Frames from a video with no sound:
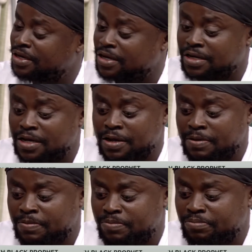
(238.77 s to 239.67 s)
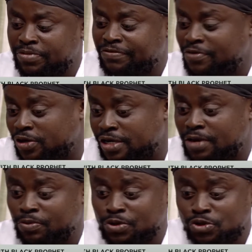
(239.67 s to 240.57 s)
And then before
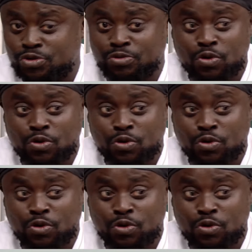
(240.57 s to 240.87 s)
that, we to